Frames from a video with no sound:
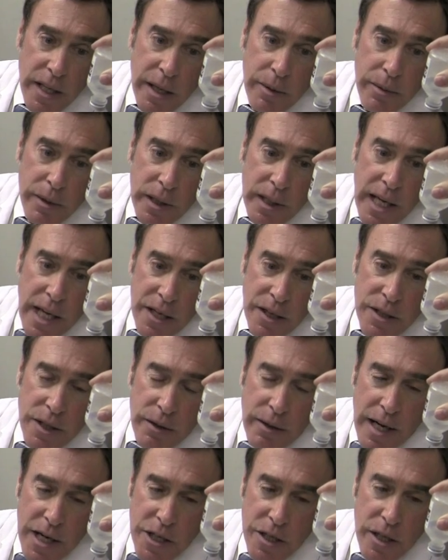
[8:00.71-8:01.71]
they will get a
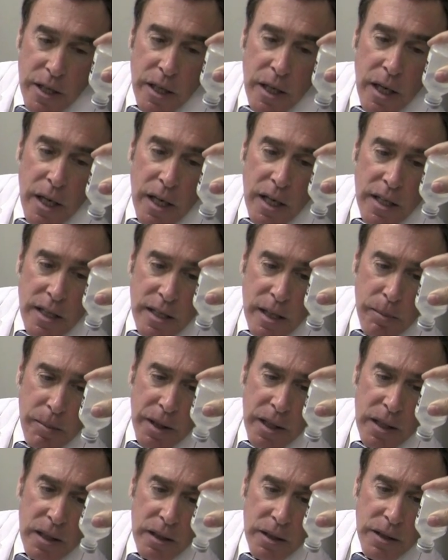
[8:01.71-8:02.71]
duration.
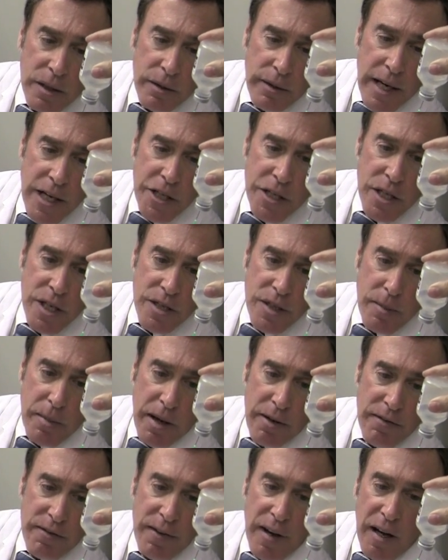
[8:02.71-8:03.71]
Typical duration is
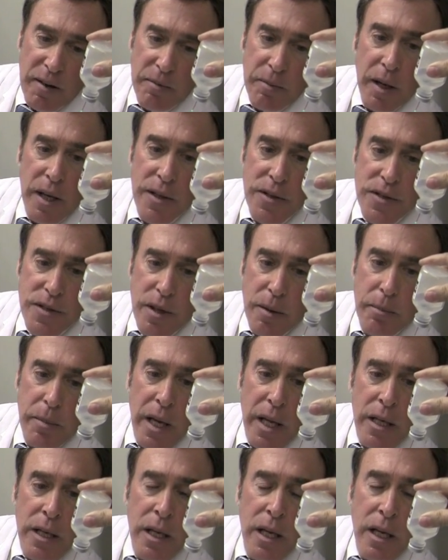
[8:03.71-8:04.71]
about 5 months. Some
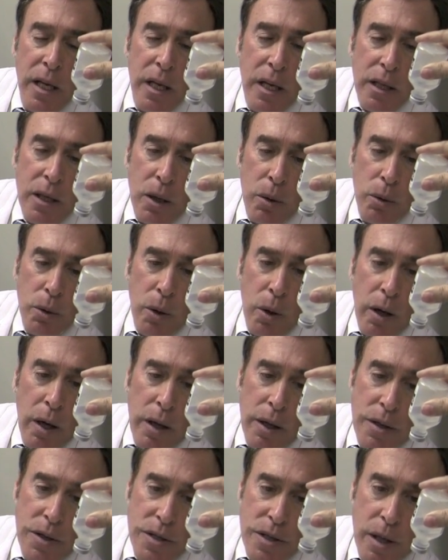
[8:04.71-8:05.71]
men go
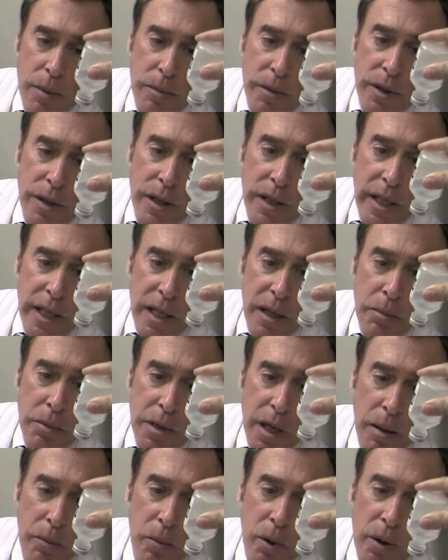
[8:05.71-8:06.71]
longer, some need it
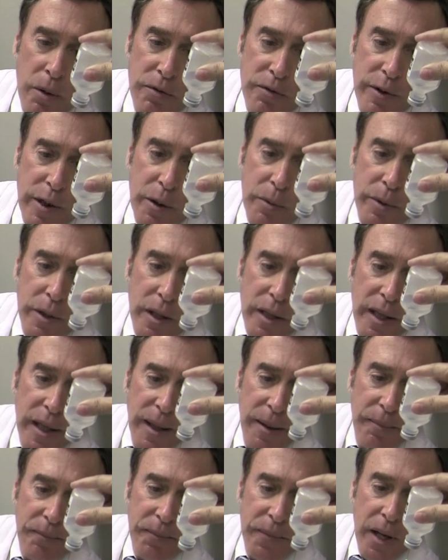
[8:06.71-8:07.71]
done more
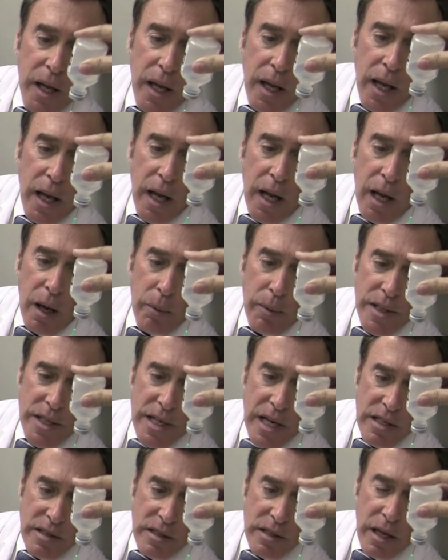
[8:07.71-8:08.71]
frequently. And we
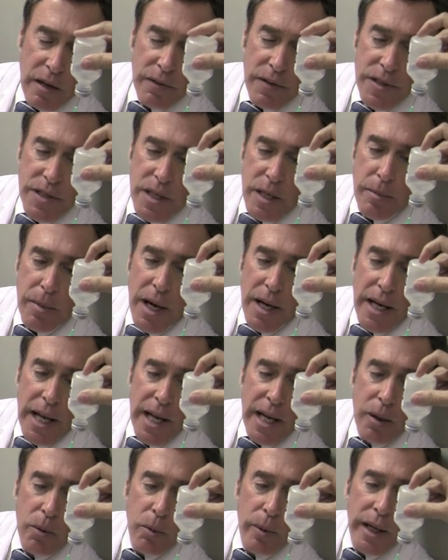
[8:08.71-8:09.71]
test levels at about
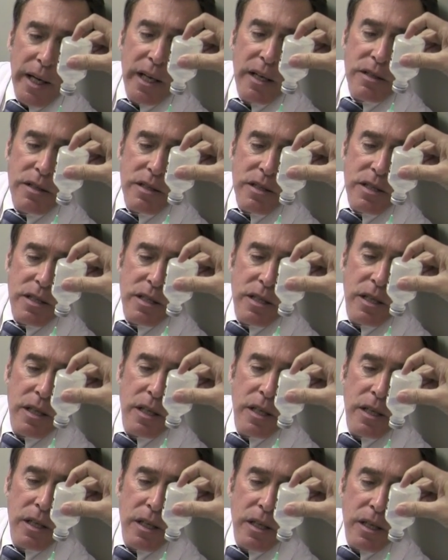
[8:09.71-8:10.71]
8 weeks
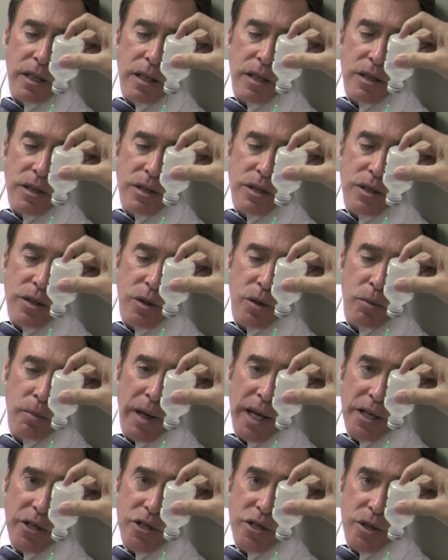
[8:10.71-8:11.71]
to
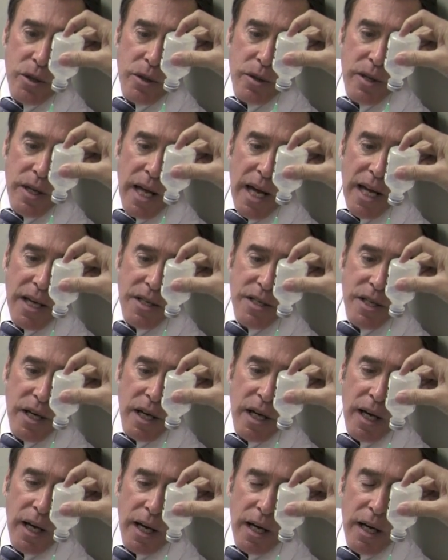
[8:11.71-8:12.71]
make sure that
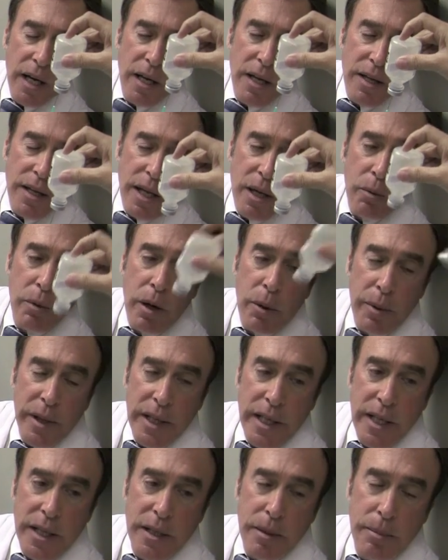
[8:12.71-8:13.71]
they're where we
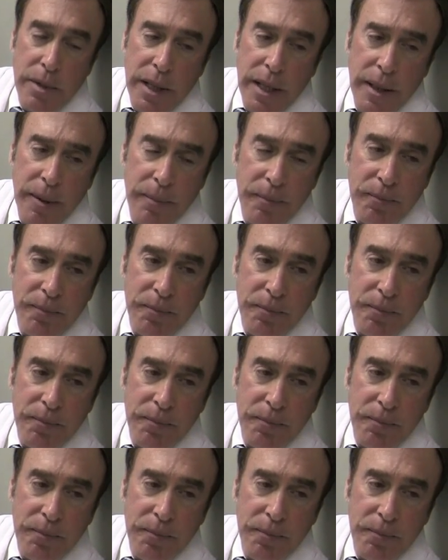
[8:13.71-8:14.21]
need to be.